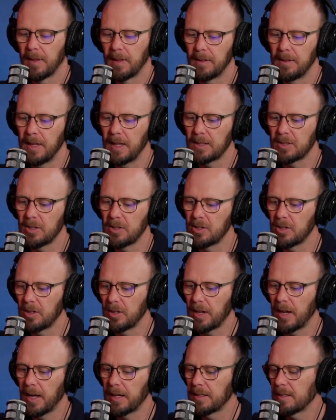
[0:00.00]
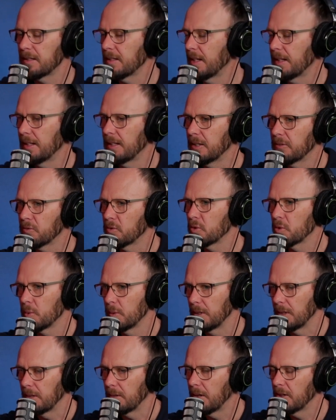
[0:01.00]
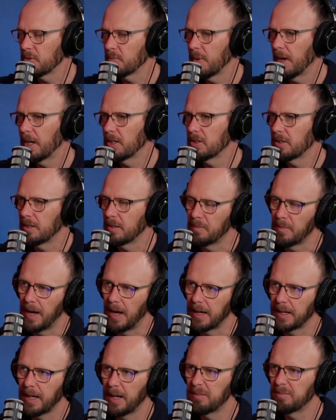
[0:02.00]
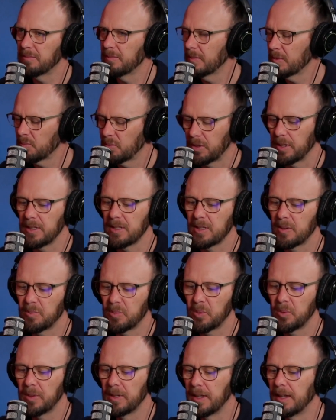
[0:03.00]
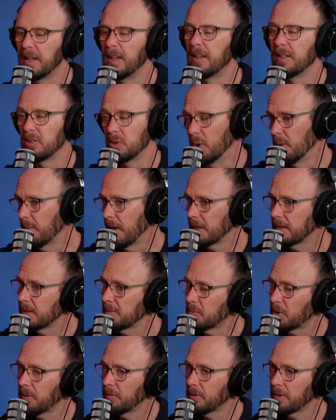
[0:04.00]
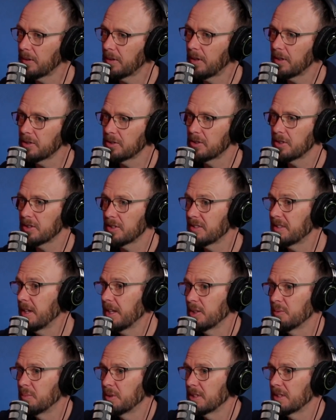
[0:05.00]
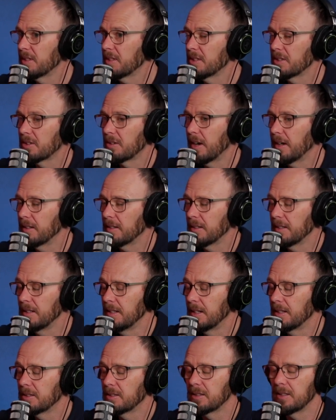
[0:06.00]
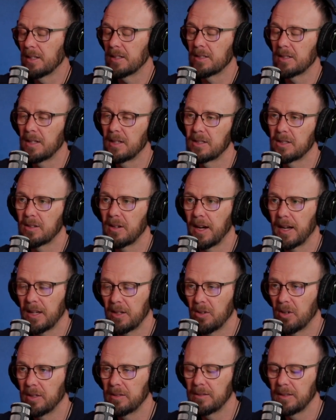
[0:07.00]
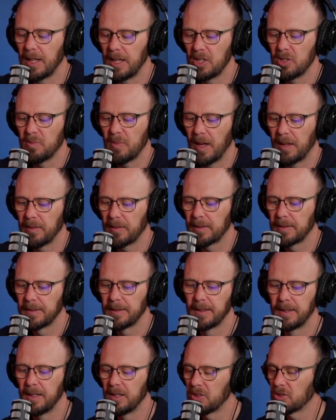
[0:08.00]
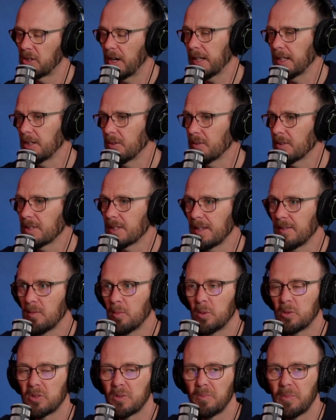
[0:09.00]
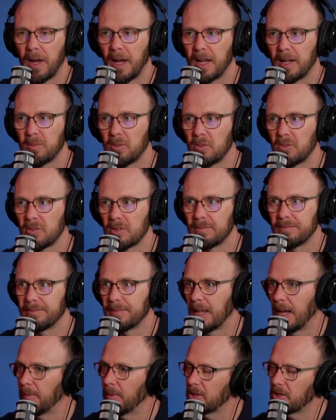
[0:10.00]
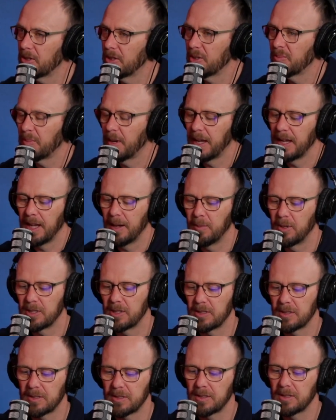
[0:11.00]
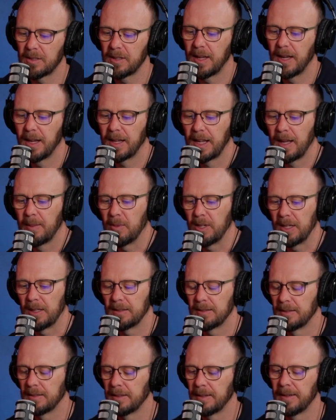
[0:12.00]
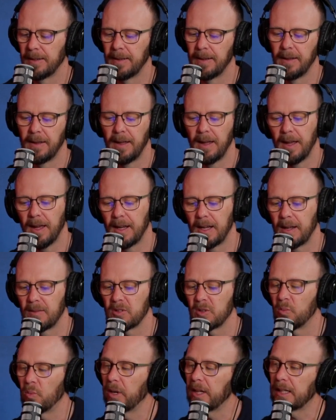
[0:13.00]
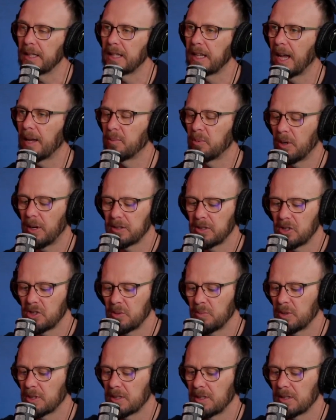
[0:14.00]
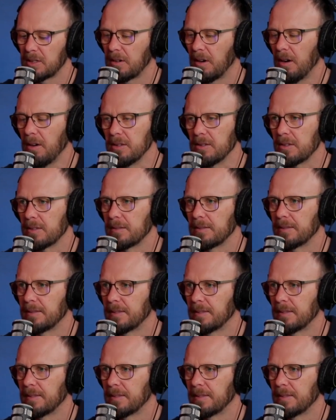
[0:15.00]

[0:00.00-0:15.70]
Next is you've got to understand the difference between a gross margin and a markup. It's pretty simple. Do a monthly profit and loss just to see how the business is cracking on each month. Track your receivables and payables, how much you've got to pay, how much is coming in. And have some weekly KPIs as your business grows.